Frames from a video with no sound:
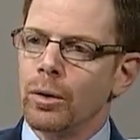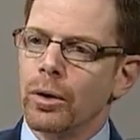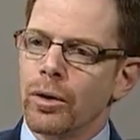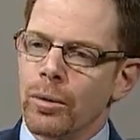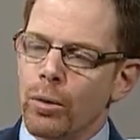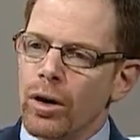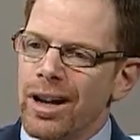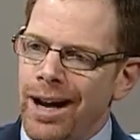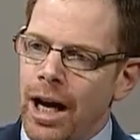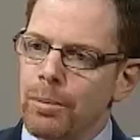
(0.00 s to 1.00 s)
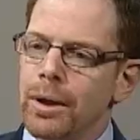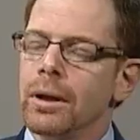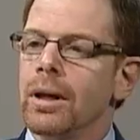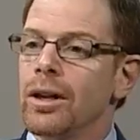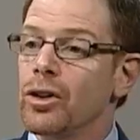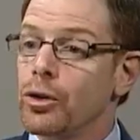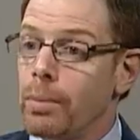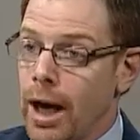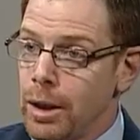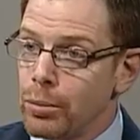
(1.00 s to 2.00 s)
with the more common
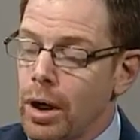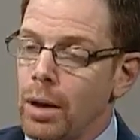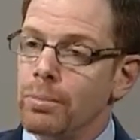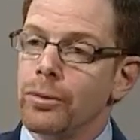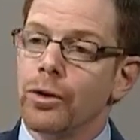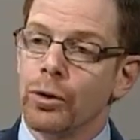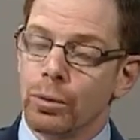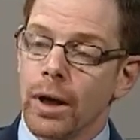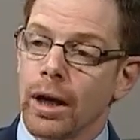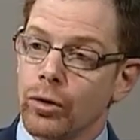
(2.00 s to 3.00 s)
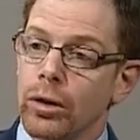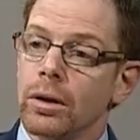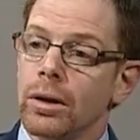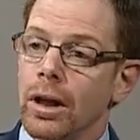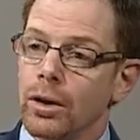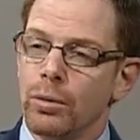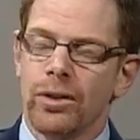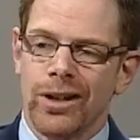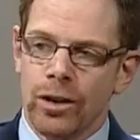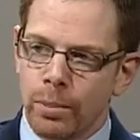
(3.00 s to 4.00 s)
spine problems. This would actually tell you
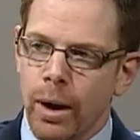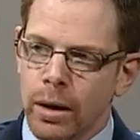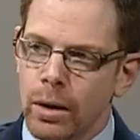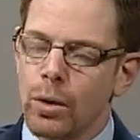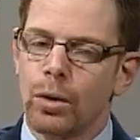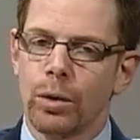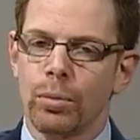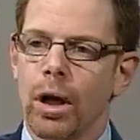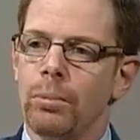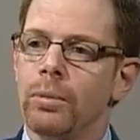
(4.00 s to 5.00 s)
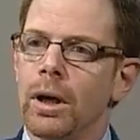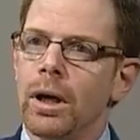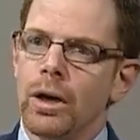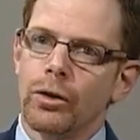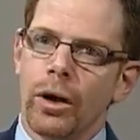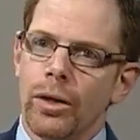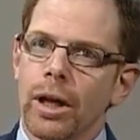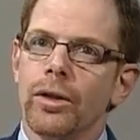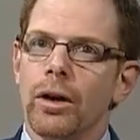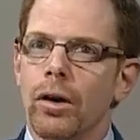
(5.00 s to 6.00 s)
it's a spinal cord problem. So I
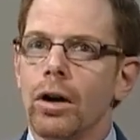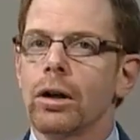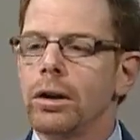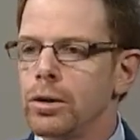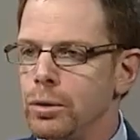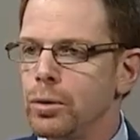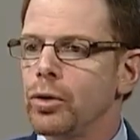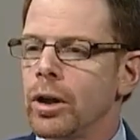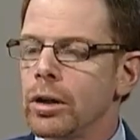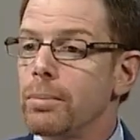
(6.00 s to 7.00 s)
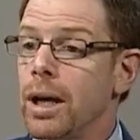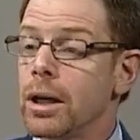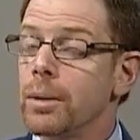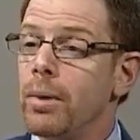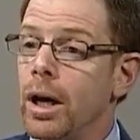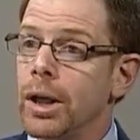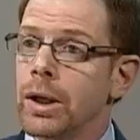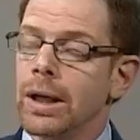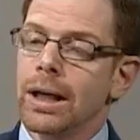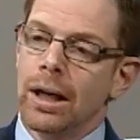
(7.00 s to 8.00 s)
think there are clues, and depending
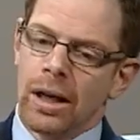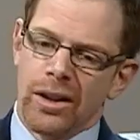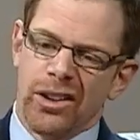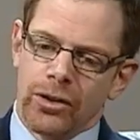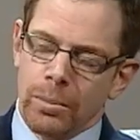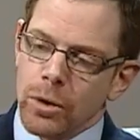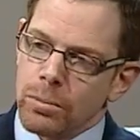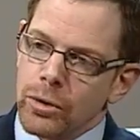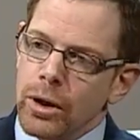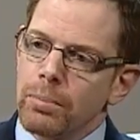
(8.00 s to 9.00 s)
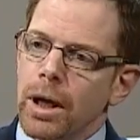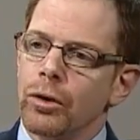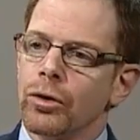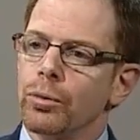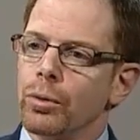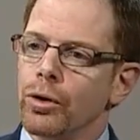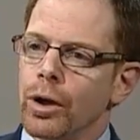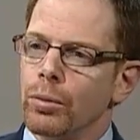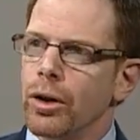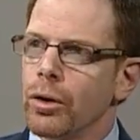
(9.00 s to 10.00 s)
upon the symptoms that patients
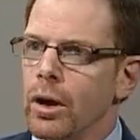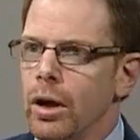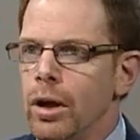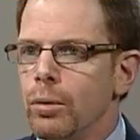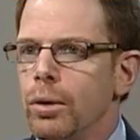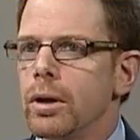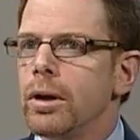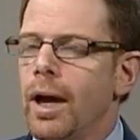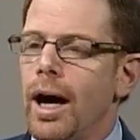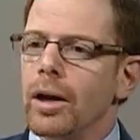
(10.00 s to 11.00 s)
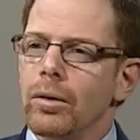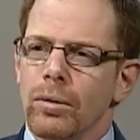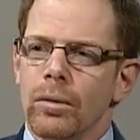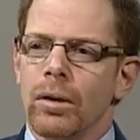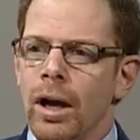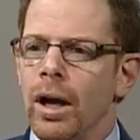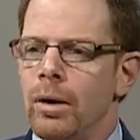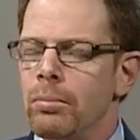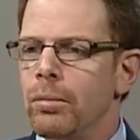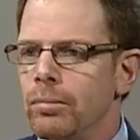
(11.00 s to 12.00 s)
present with, we're not
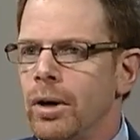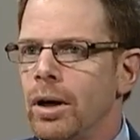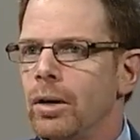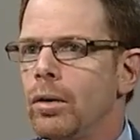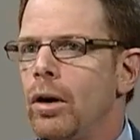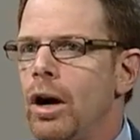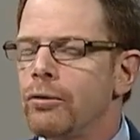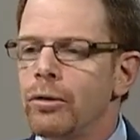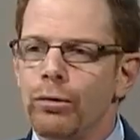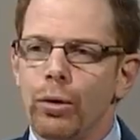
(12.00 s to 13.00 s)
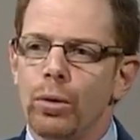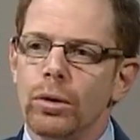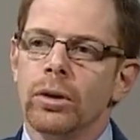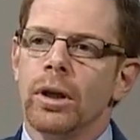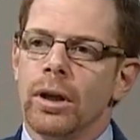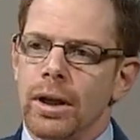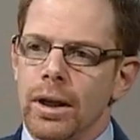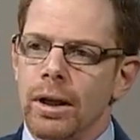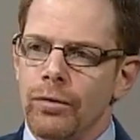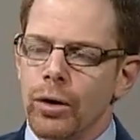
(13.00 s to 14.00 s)
often fooled
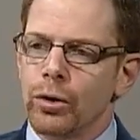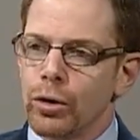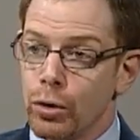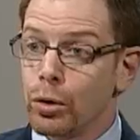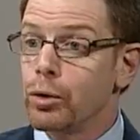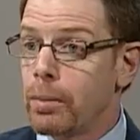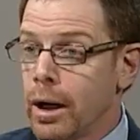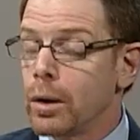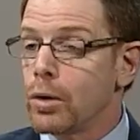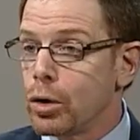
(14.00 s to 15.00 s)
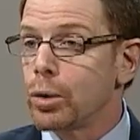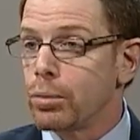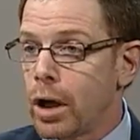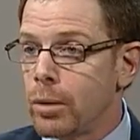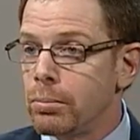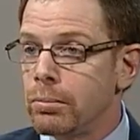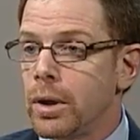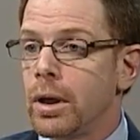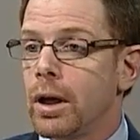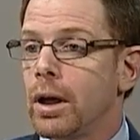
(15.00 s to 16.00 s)
if there's a true spinal cord problem.
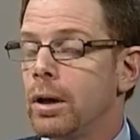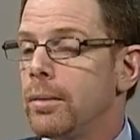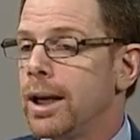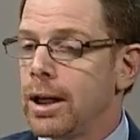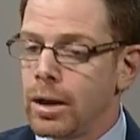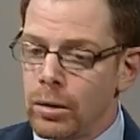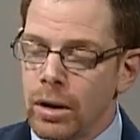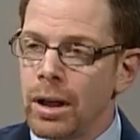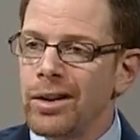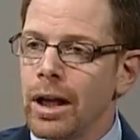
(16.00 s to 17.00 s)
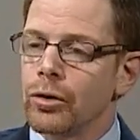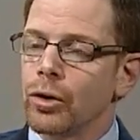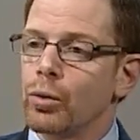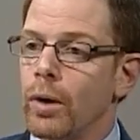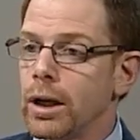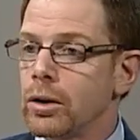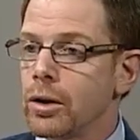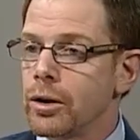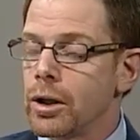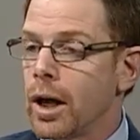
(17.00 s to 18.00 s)
And it takes us right
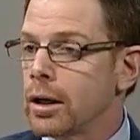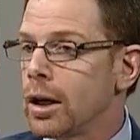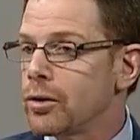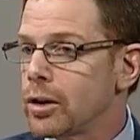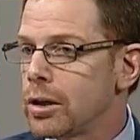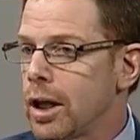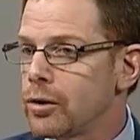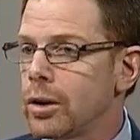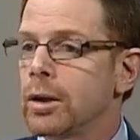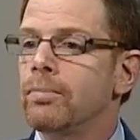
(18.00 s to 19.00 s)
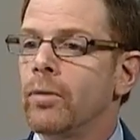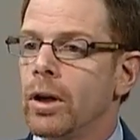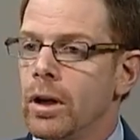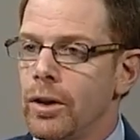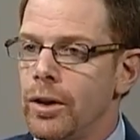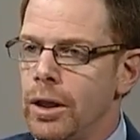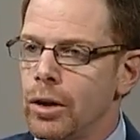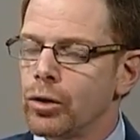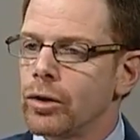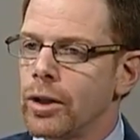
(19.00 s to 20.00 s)
to the diagnostic testing. The
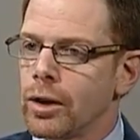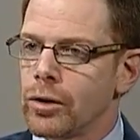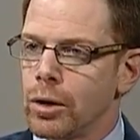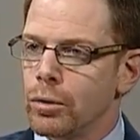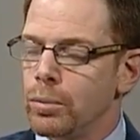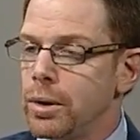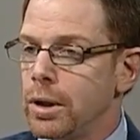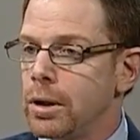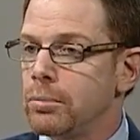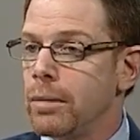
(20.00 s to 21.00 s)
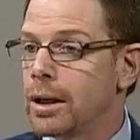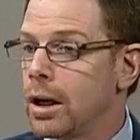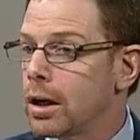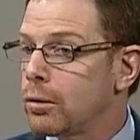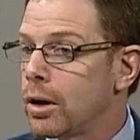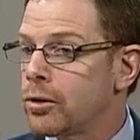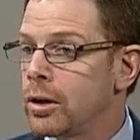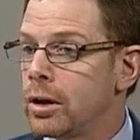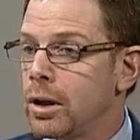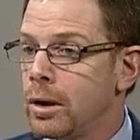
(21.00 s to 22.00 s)
initial testing would be magnetic
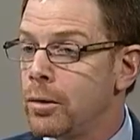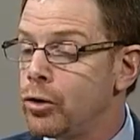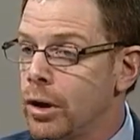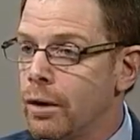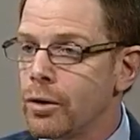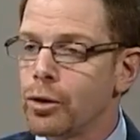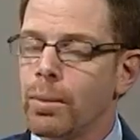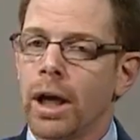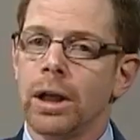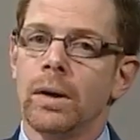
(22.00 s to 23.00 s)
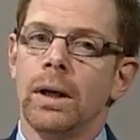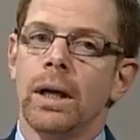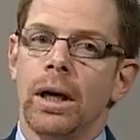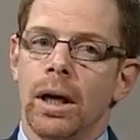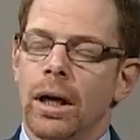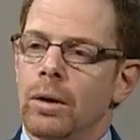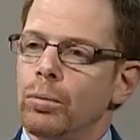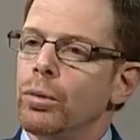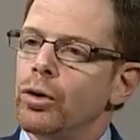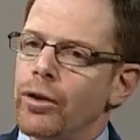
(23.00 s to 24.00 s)
resonance imaging of the spine,
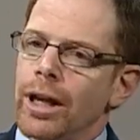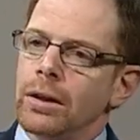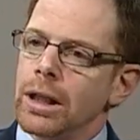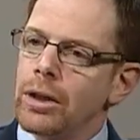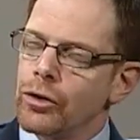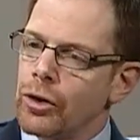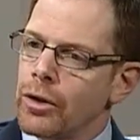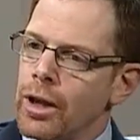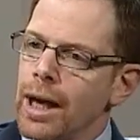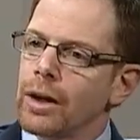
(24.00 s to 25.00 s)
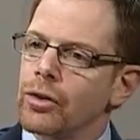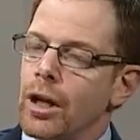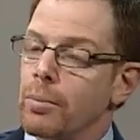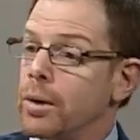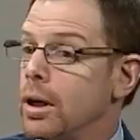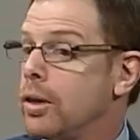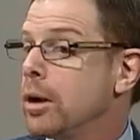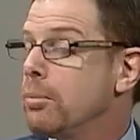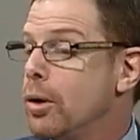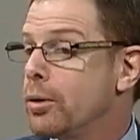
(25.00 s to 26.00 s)
which then leads to the next step. And I
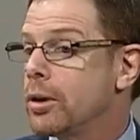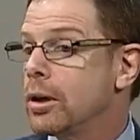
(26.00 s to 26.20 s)
think both in